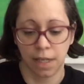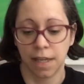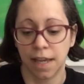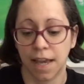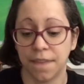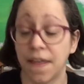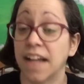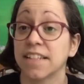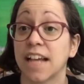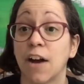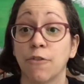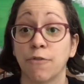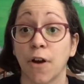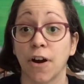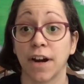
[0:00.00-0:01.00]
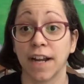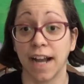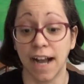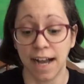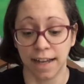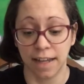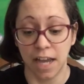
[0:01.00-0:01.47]
and that's how far I
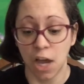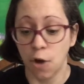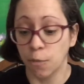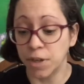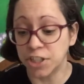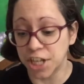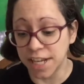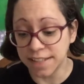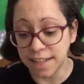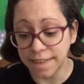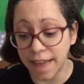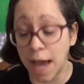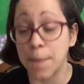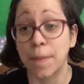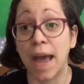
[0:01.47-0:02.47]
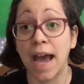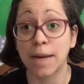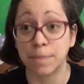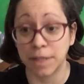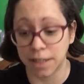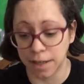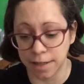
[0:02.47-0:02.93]
got, which isn't that bad
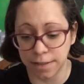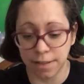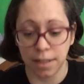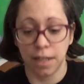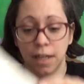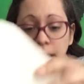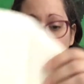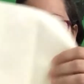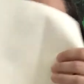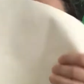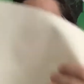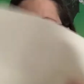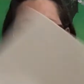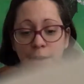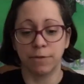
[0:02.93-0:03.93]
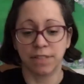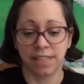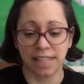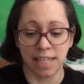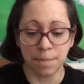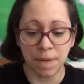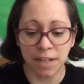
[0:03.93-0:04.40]
because I was
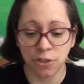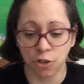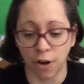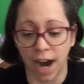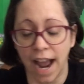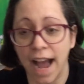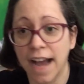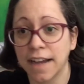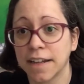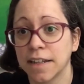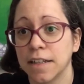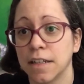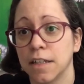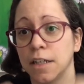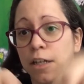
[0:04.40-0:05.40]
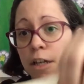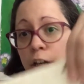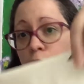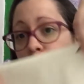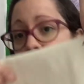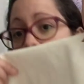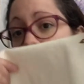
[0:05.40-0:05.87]
keeping track.
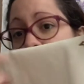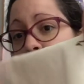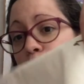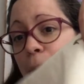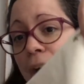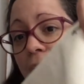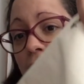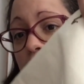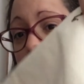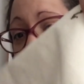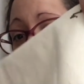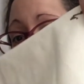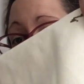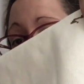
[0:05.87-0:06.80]
From the bottom of the